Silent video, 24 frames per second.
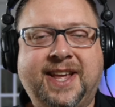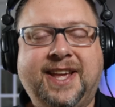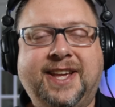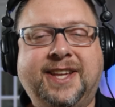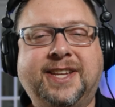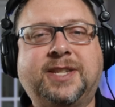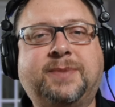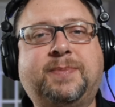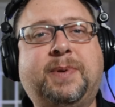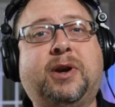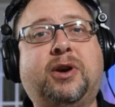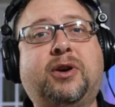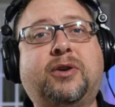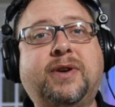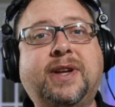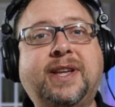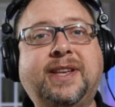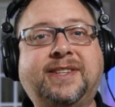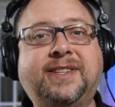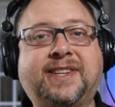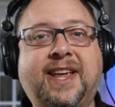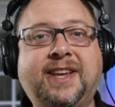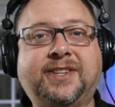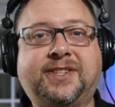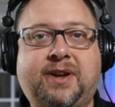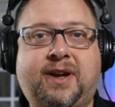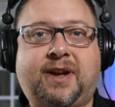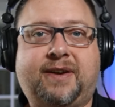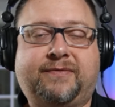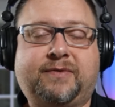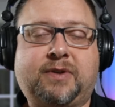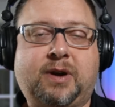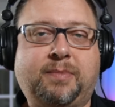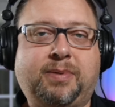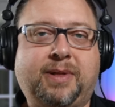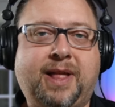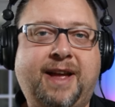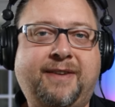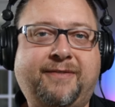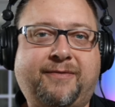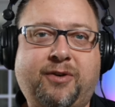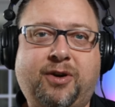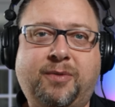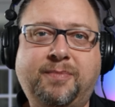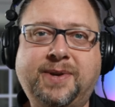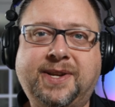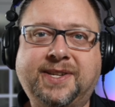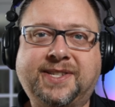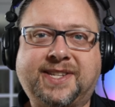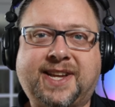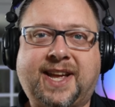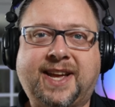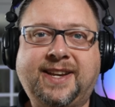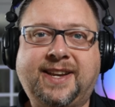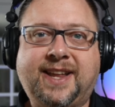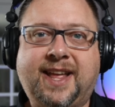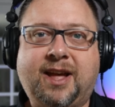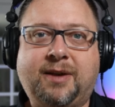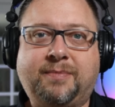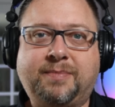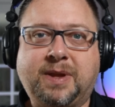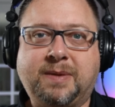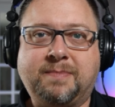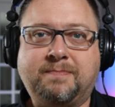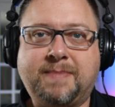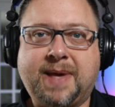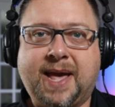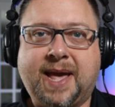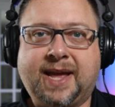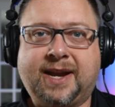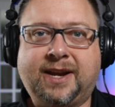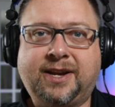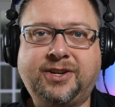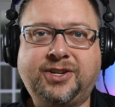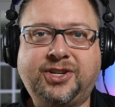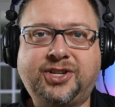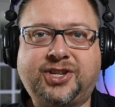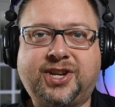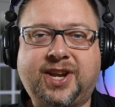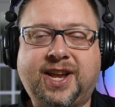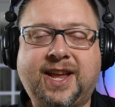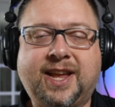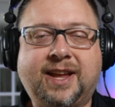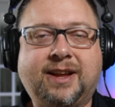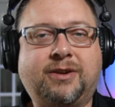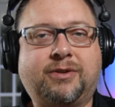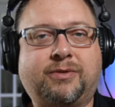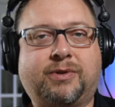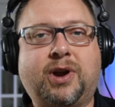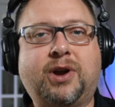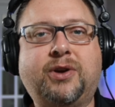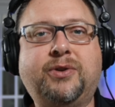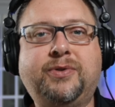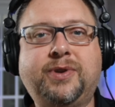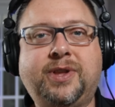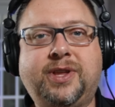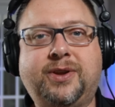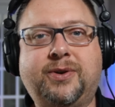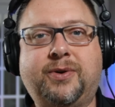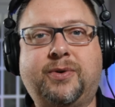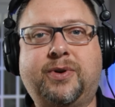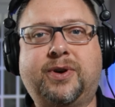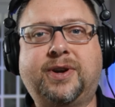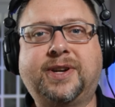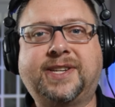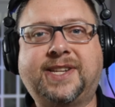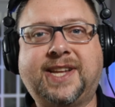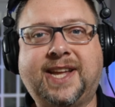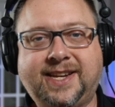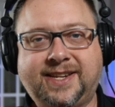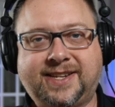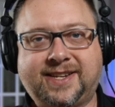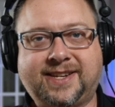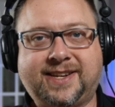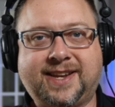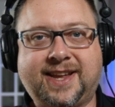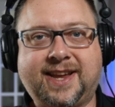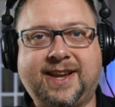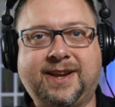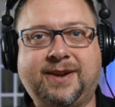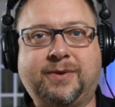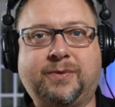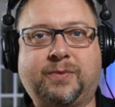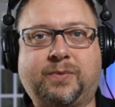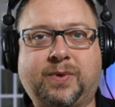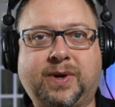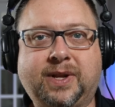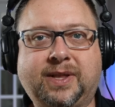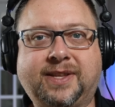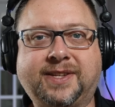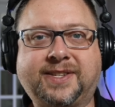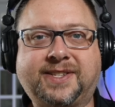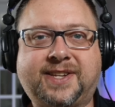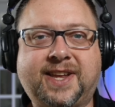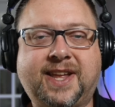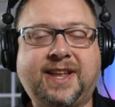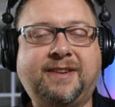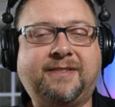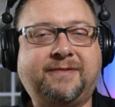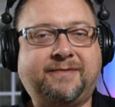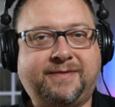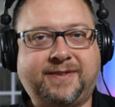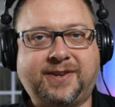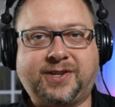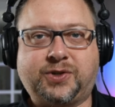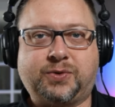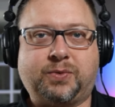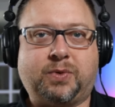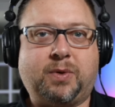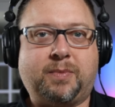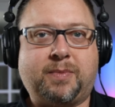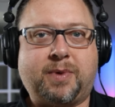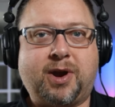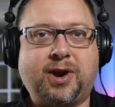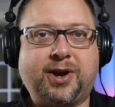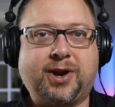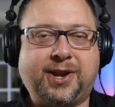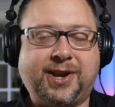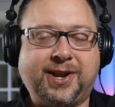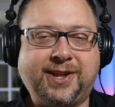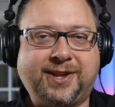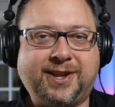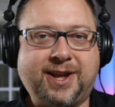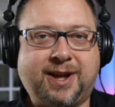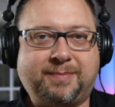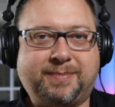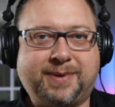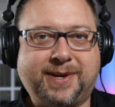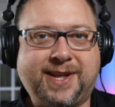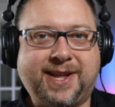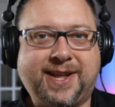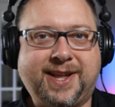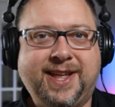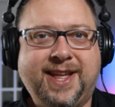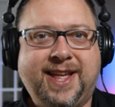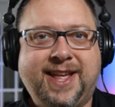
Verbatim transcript: Spiro is a software platform designed to help you manage and grow your day-to-day real estate visual marketing company.